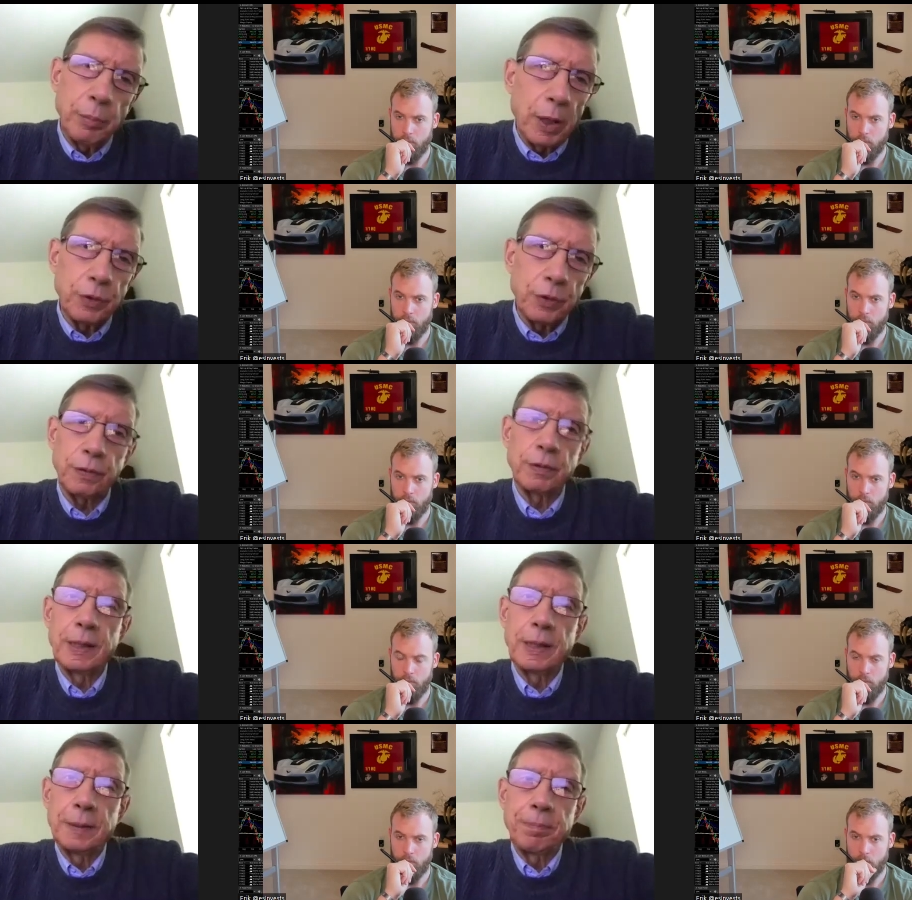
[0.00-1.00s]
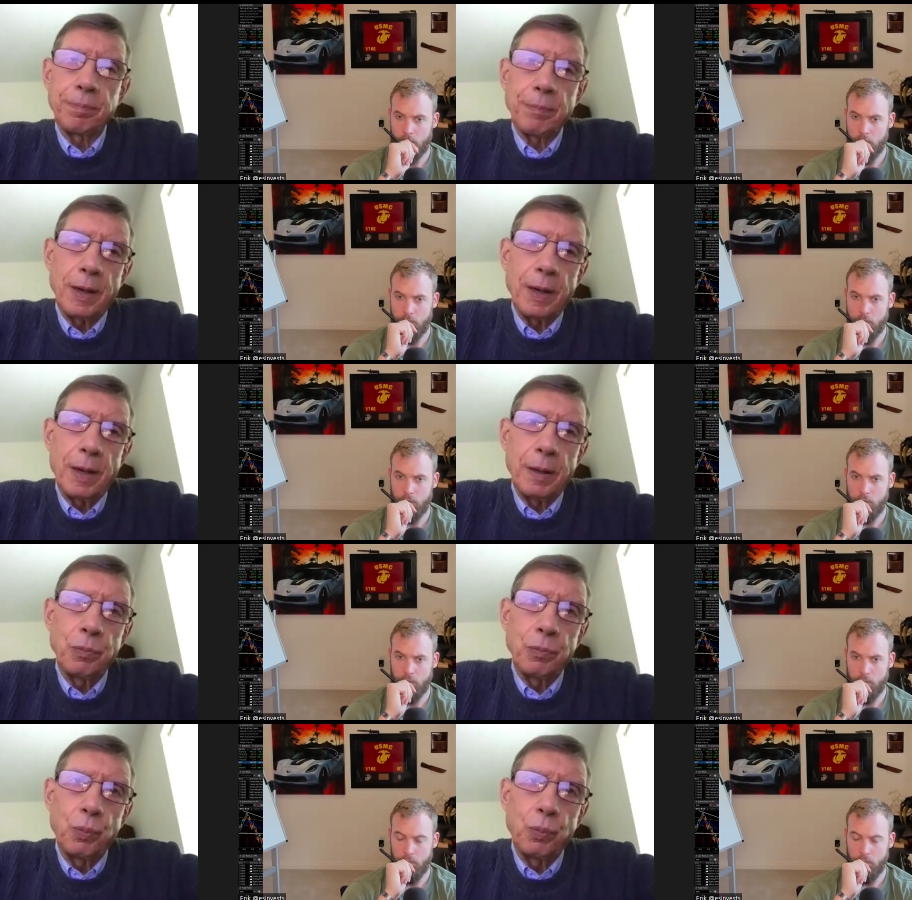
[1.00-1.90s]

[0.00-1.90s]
Speaker 1: months um,